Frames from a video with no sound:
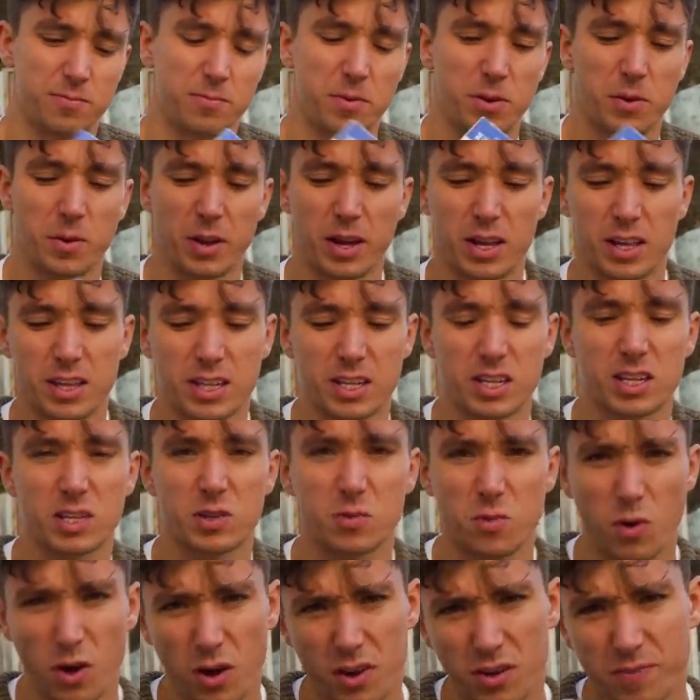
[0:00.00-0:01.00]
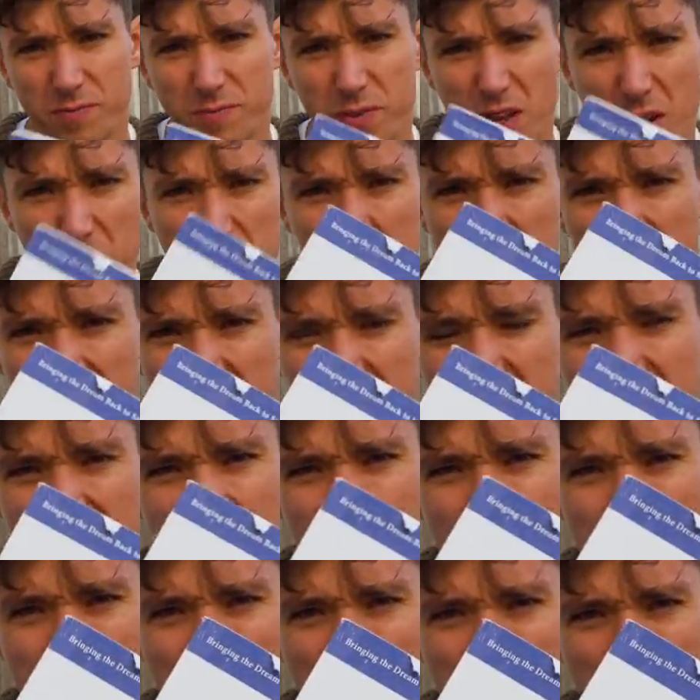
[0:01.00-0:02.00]
By the way, this is what I'm reading
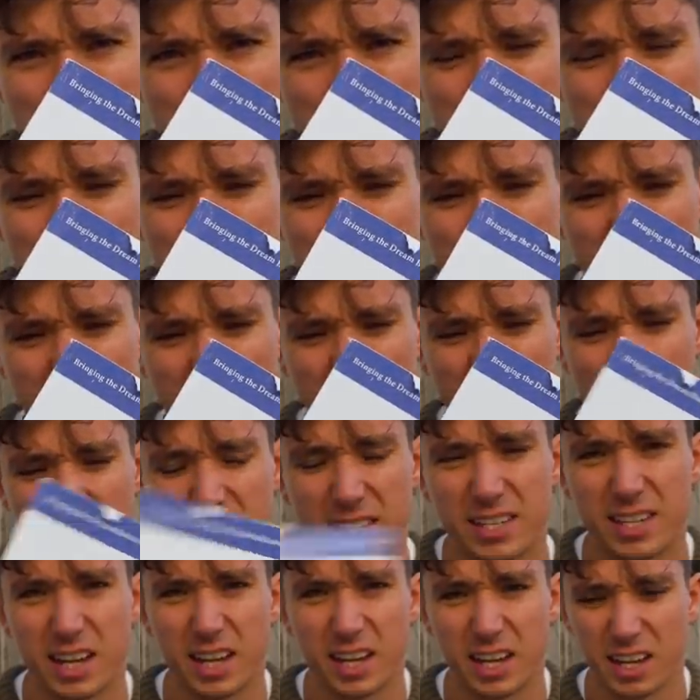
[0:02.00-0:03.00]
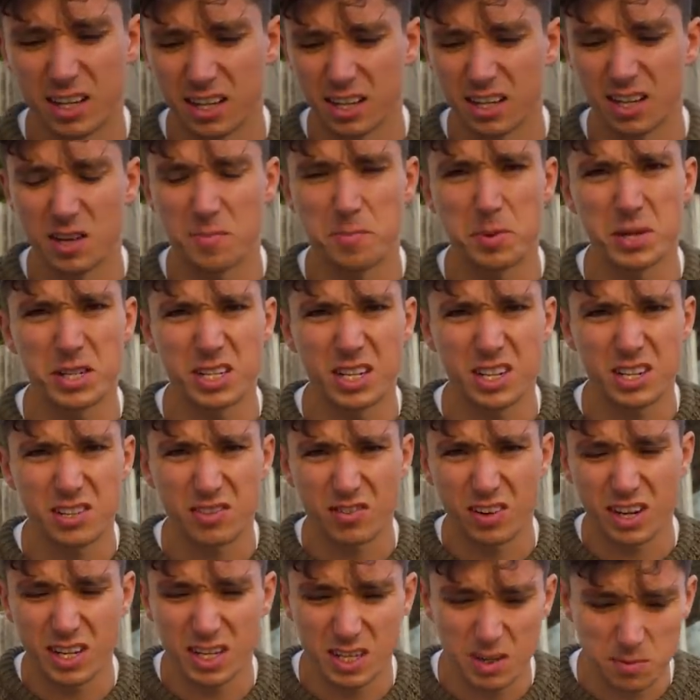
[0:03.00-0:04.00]
at the moment. It's a, a
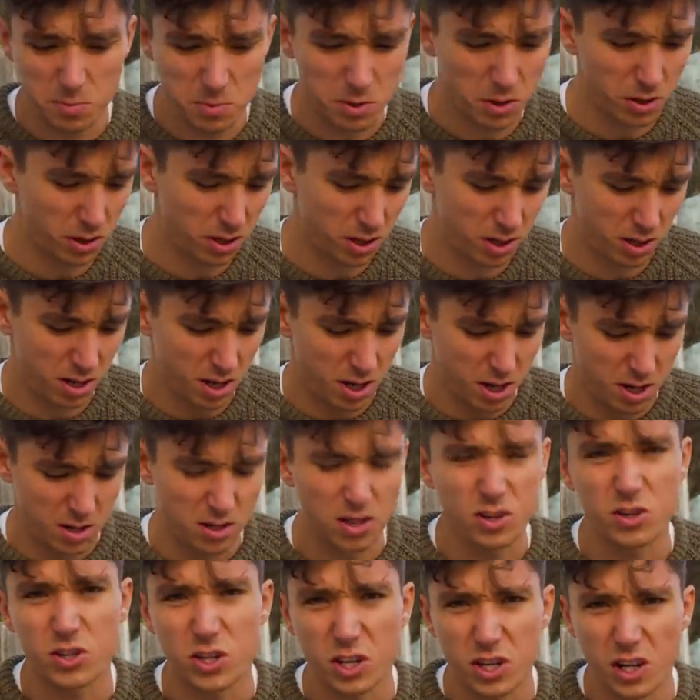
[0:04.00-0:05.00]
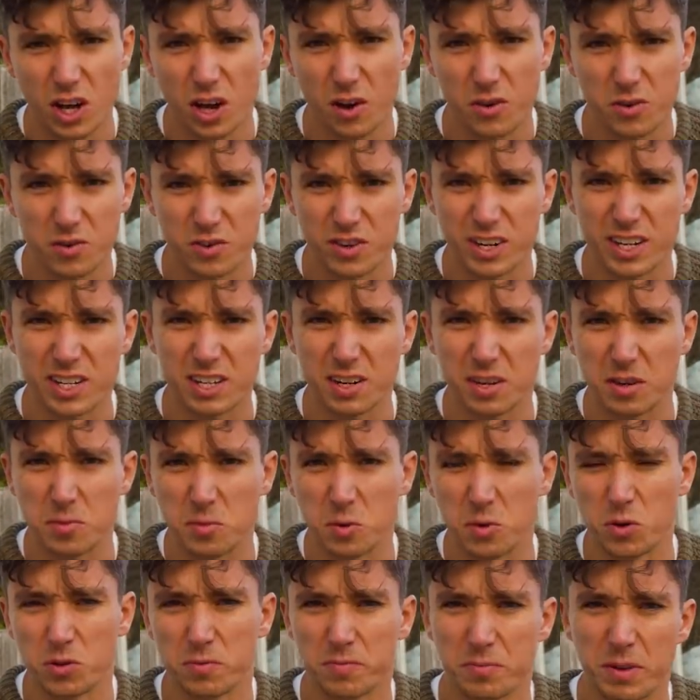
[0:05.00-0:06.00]
business-related book. Usually, I would read something
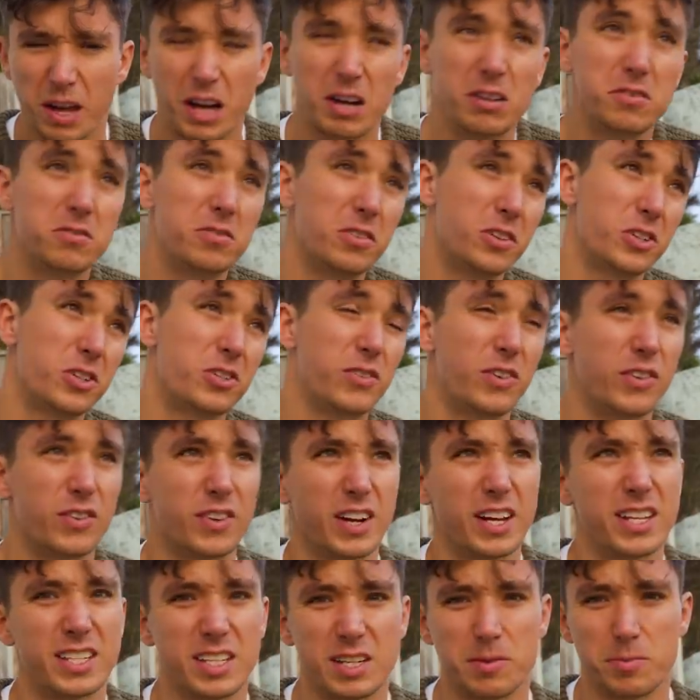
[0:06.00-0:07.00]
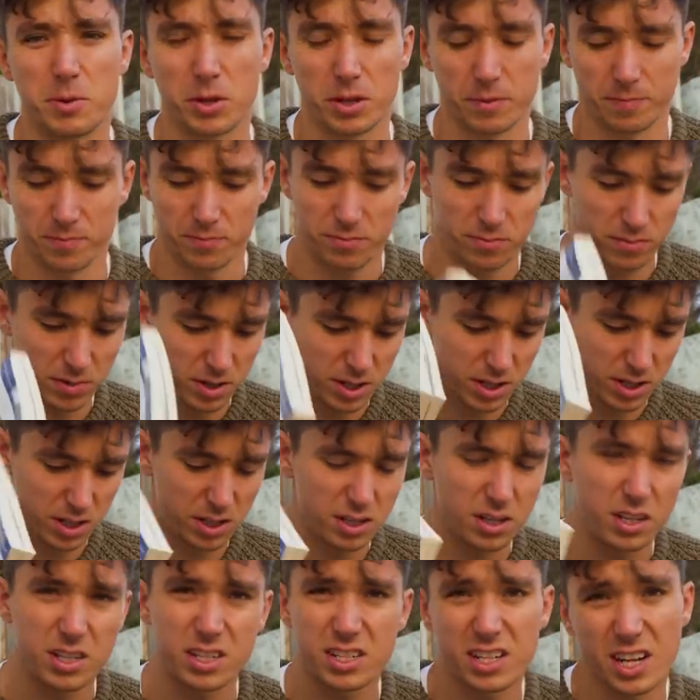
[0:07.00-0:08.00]
more health philosophy-related, but this
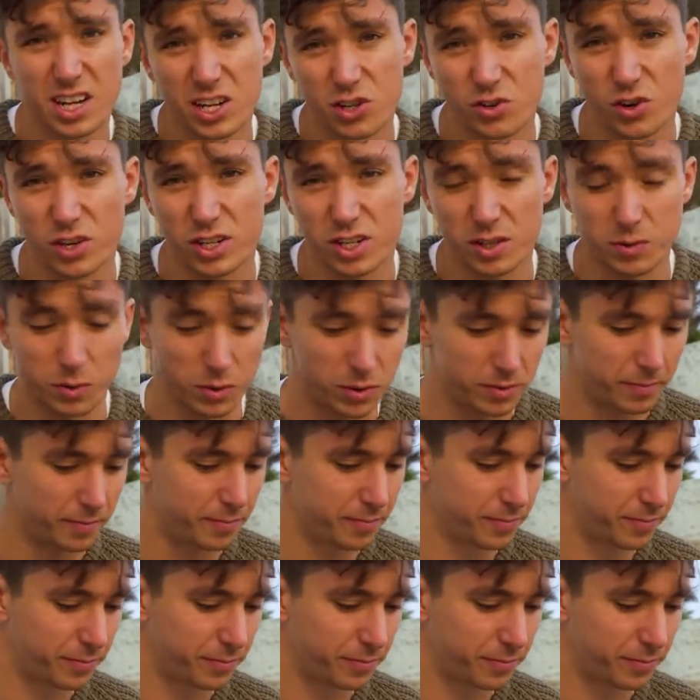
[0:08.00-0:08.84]
is, this is an interesting one.